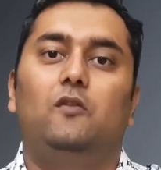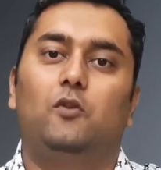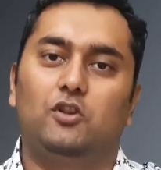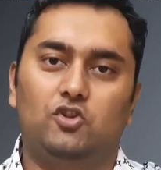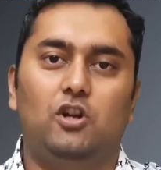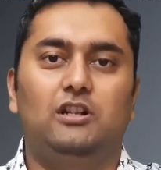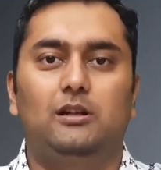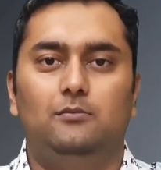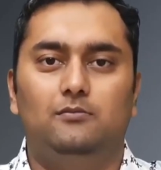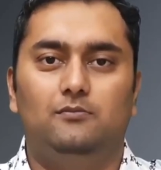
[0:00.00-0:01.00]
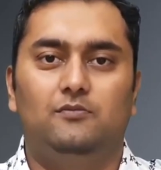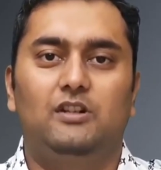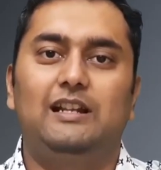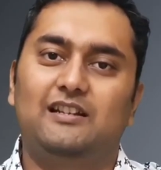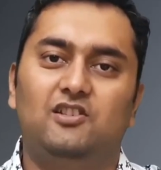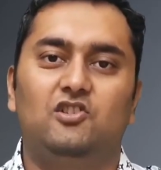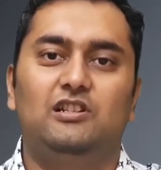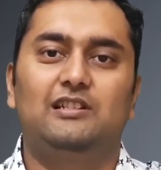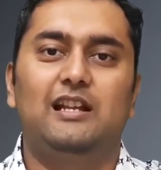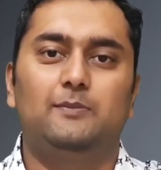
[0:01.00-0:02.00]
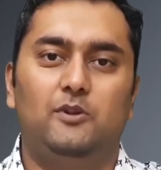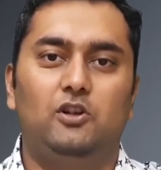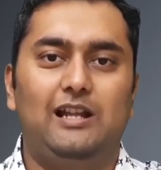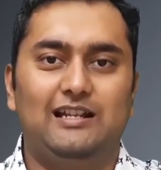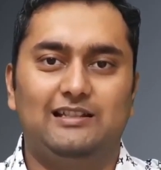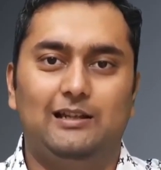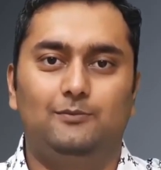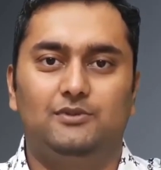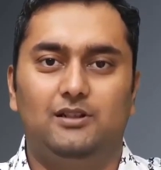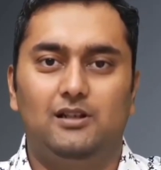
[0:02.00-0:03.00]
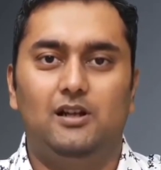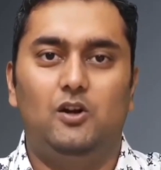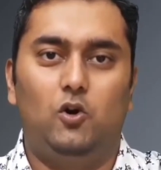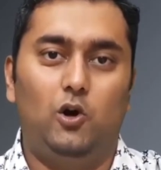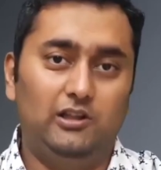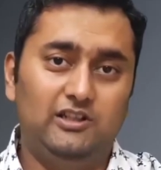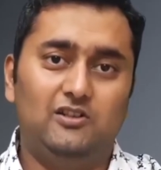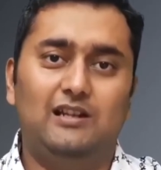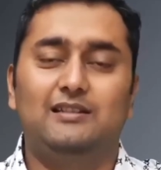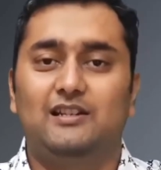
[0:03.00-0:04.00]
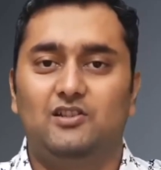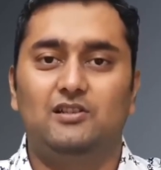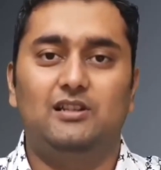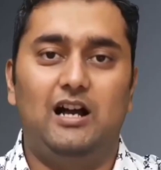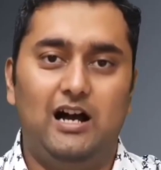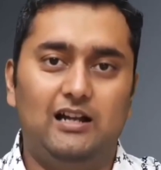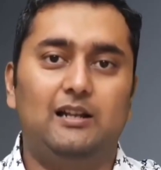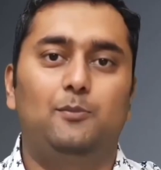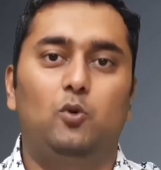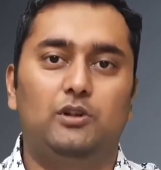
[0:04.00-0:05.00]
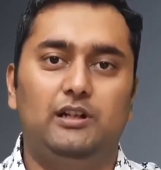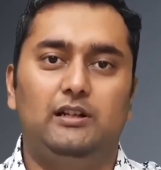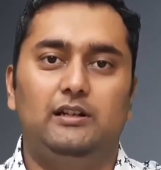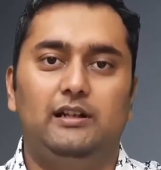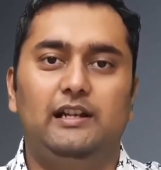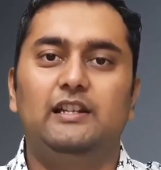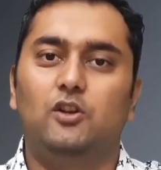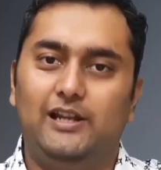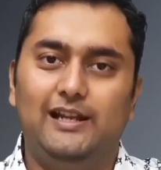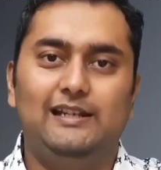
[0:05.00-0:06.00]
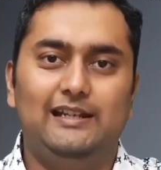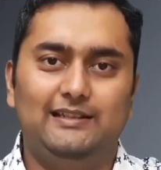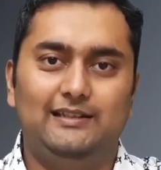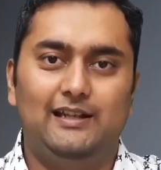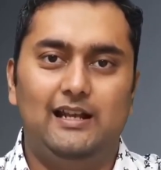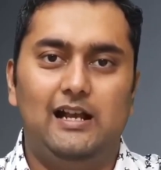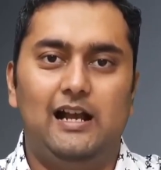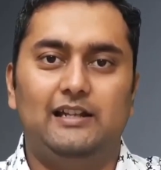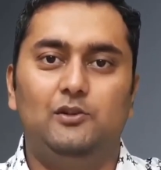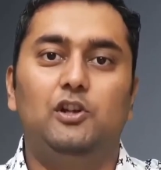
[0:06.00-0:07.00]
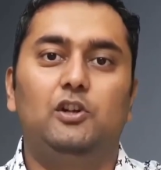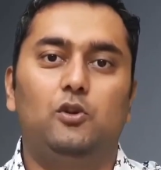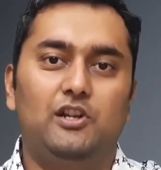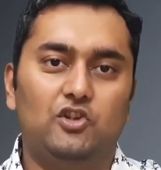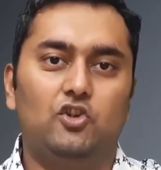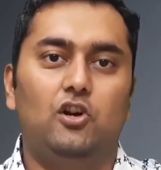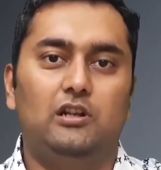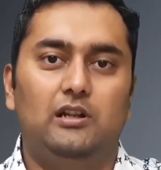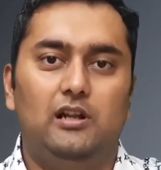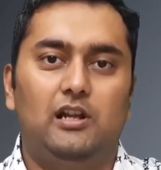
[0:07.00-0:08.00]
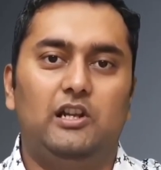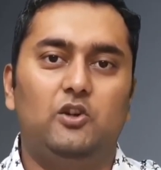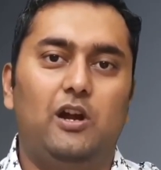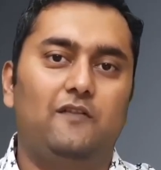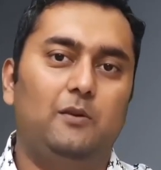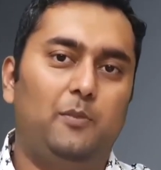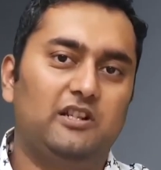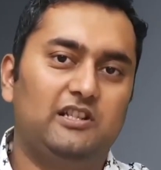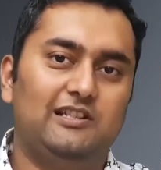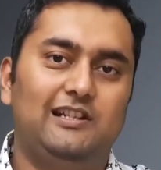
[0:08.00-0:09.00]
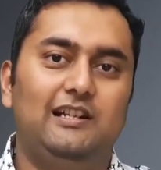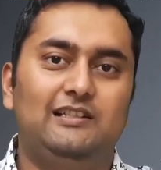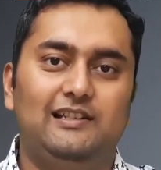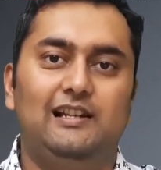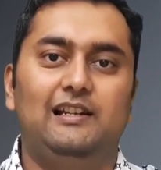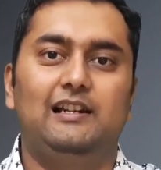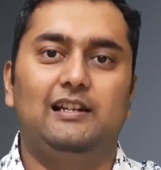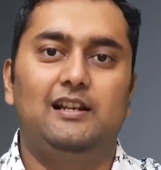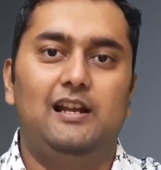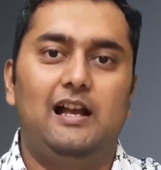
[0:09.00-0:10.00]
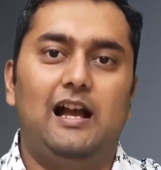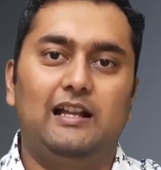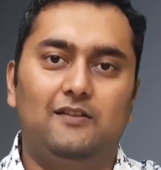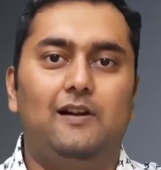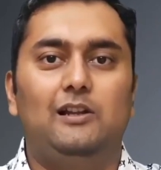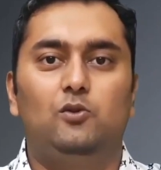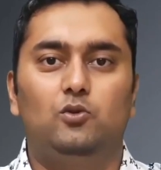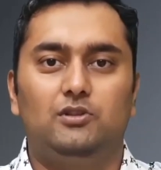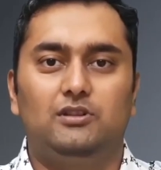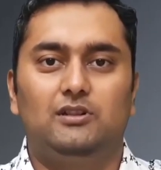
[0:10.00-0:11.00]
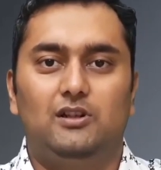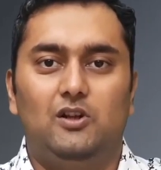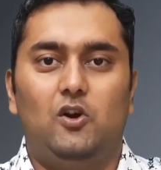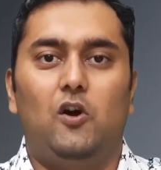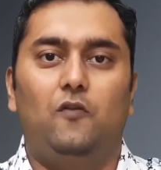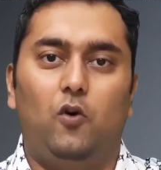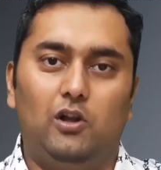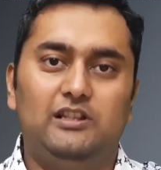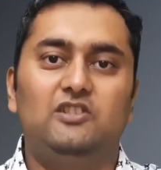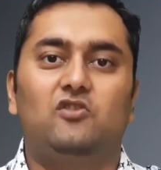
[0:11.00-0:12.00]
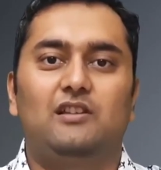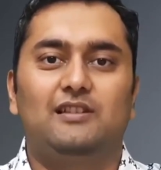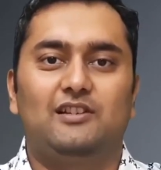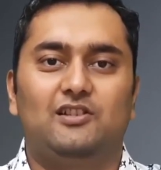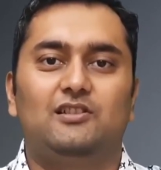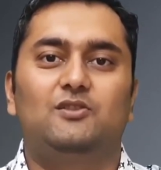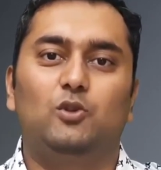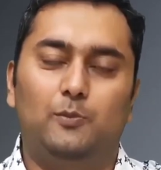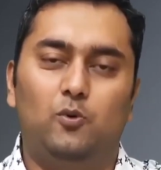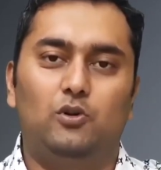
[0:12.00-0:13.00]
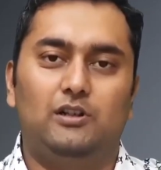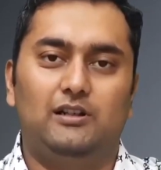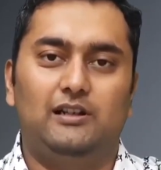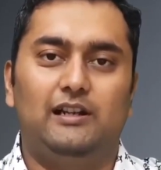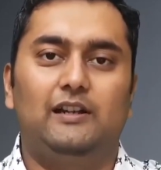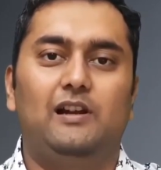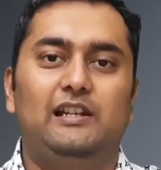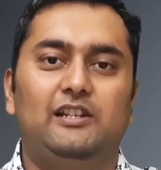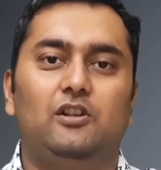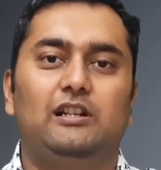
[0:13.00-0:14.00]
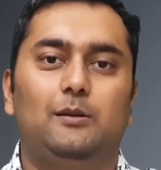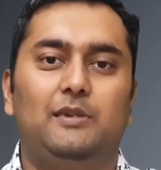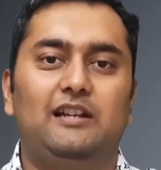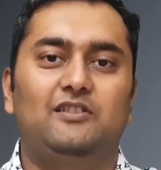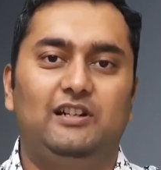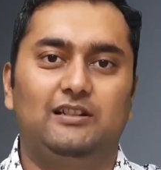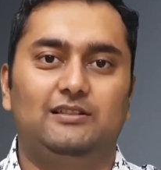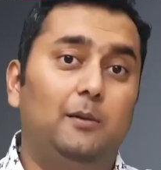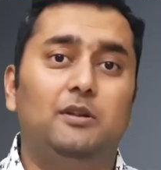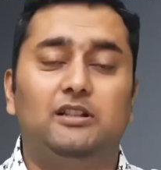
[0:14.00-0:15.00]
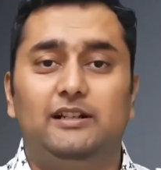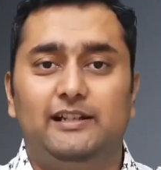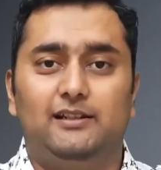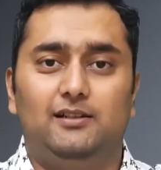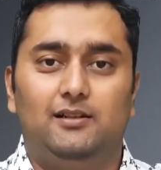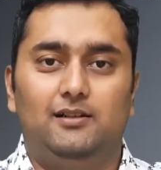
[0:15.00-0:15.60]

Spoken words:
For the short term, the taxation is as per your tax slabs. All these transactions are reported in your AIS, and you need to ensure you have the purchase date, sale date, and the values of all these transactions to report you're filing your income tax return. Number 13,